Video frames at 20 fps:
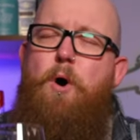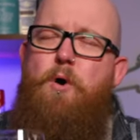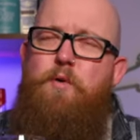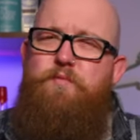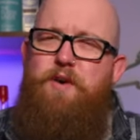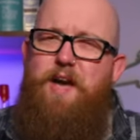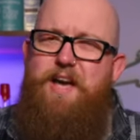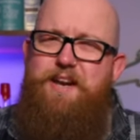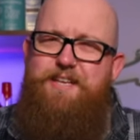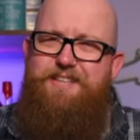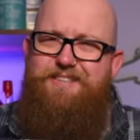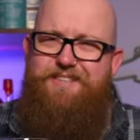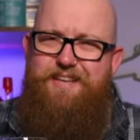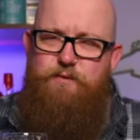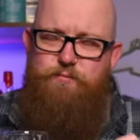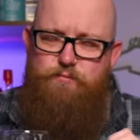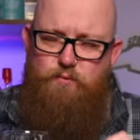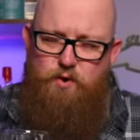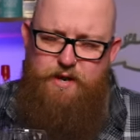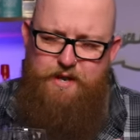of
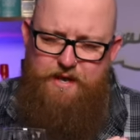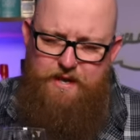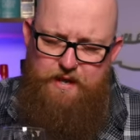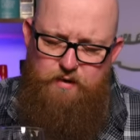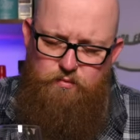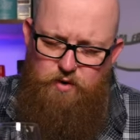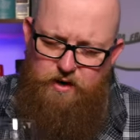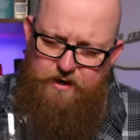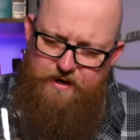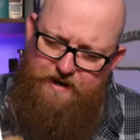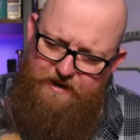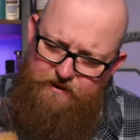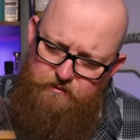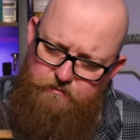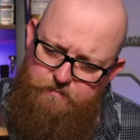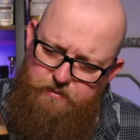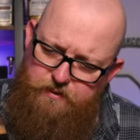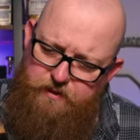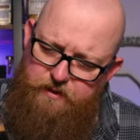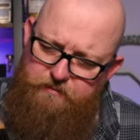anything right here right now,
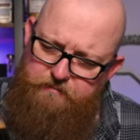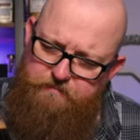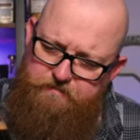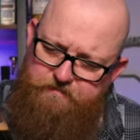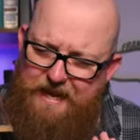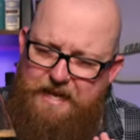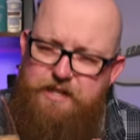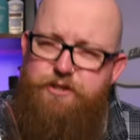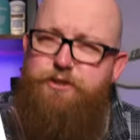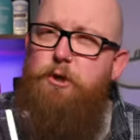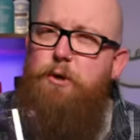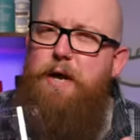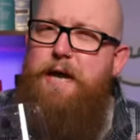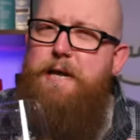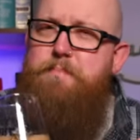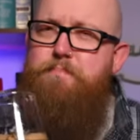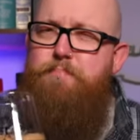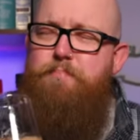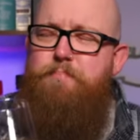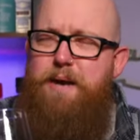but it's not
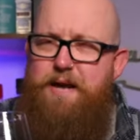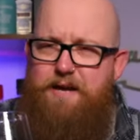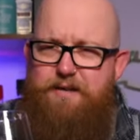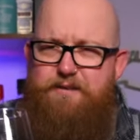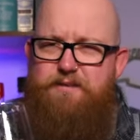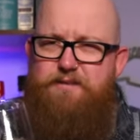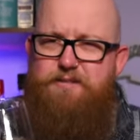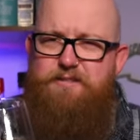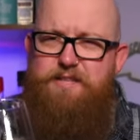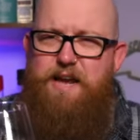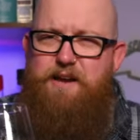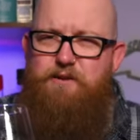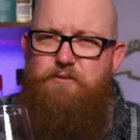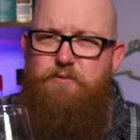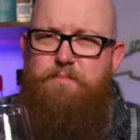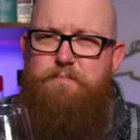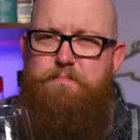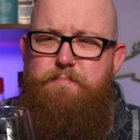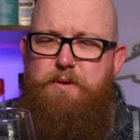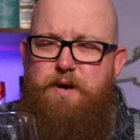a bad
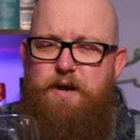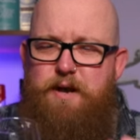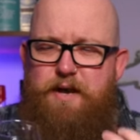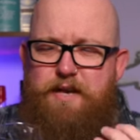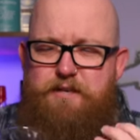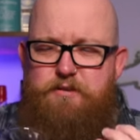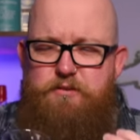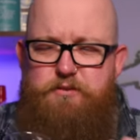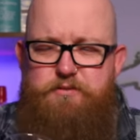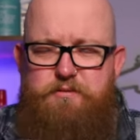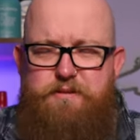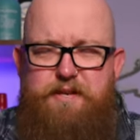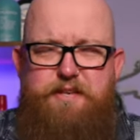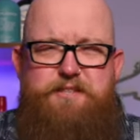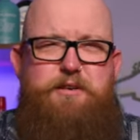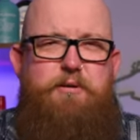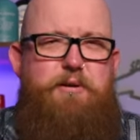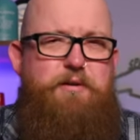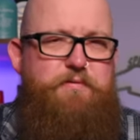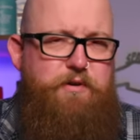stout, but it doesn't
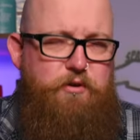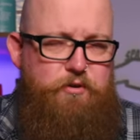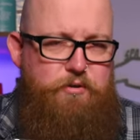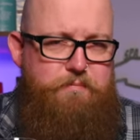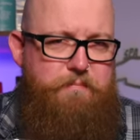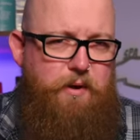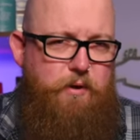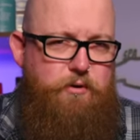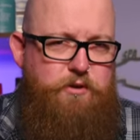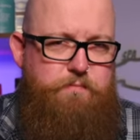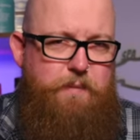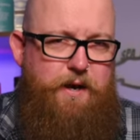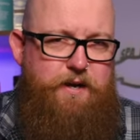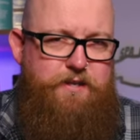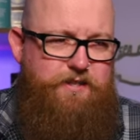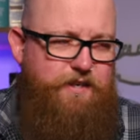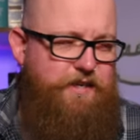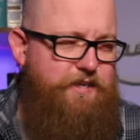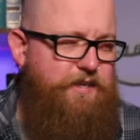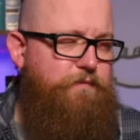necessarily feel the most
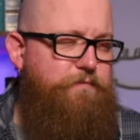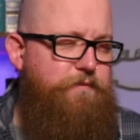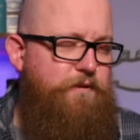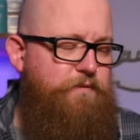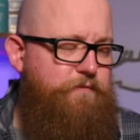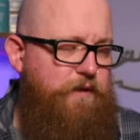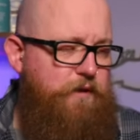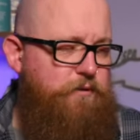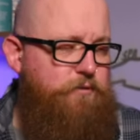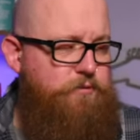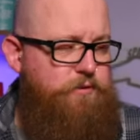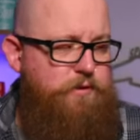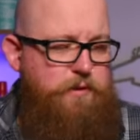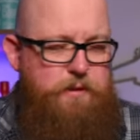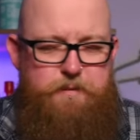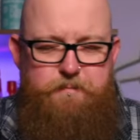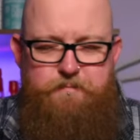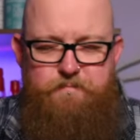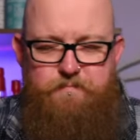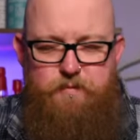balanced. Like, it definitely feels
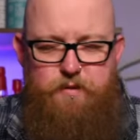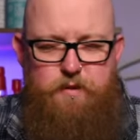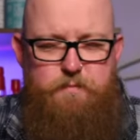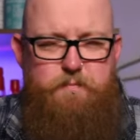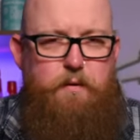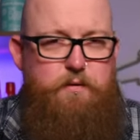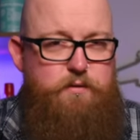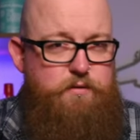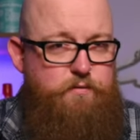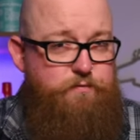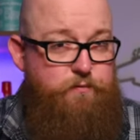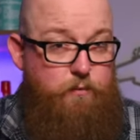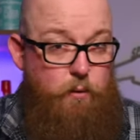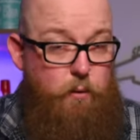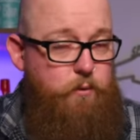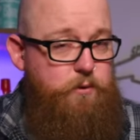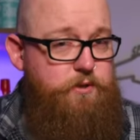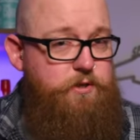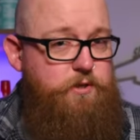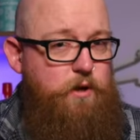the most
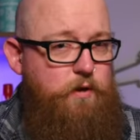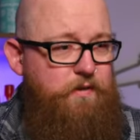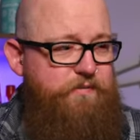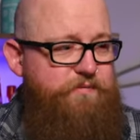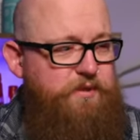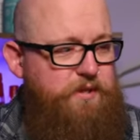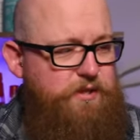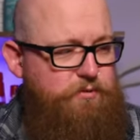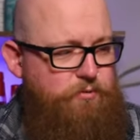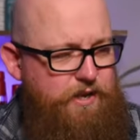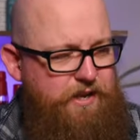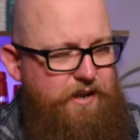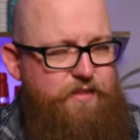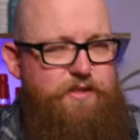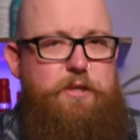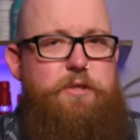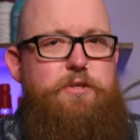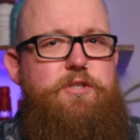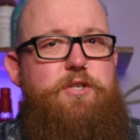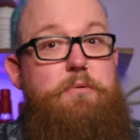forced of the three. Like,
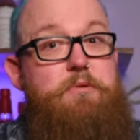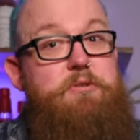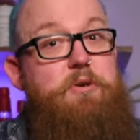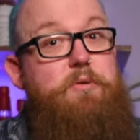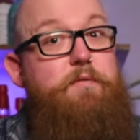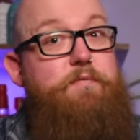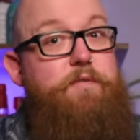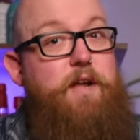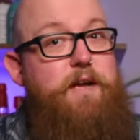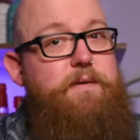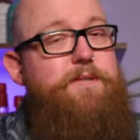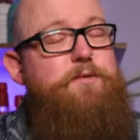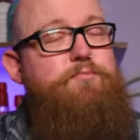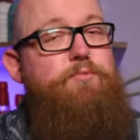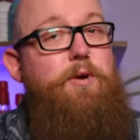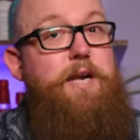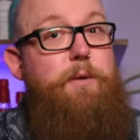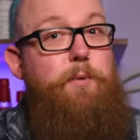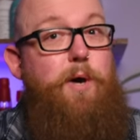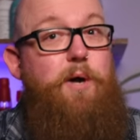the other two took the flavors
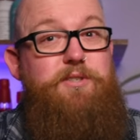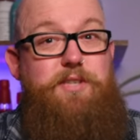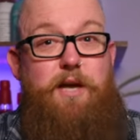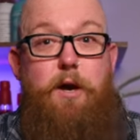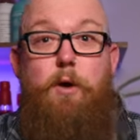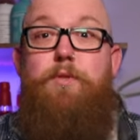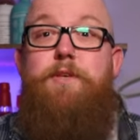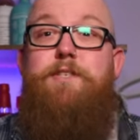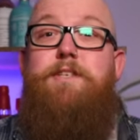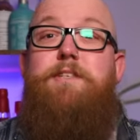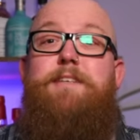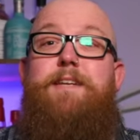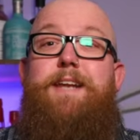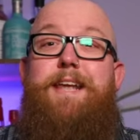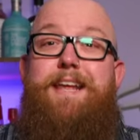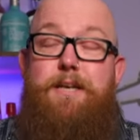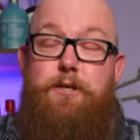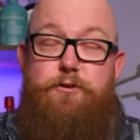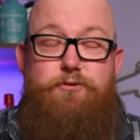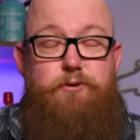really well. I was like, oh, this is an
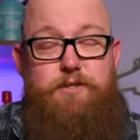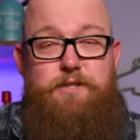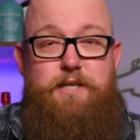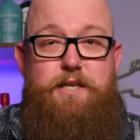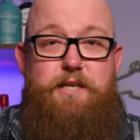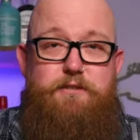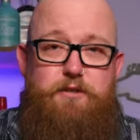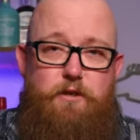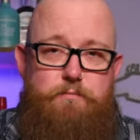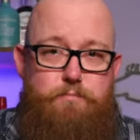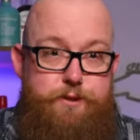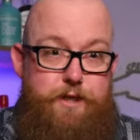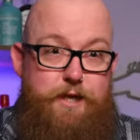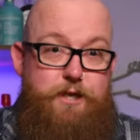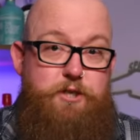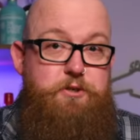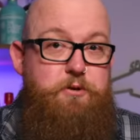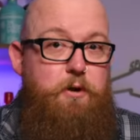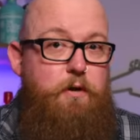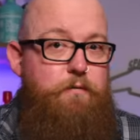interesting
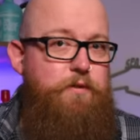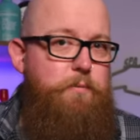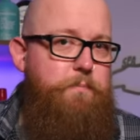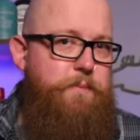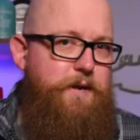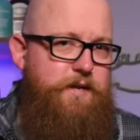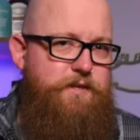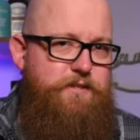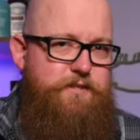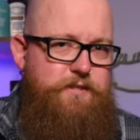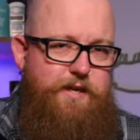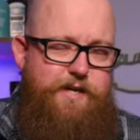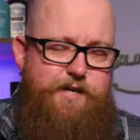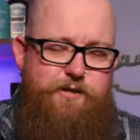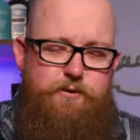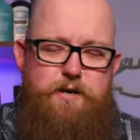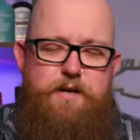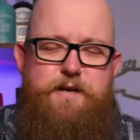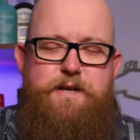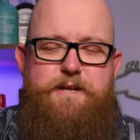interpretation of the beer
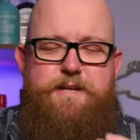style.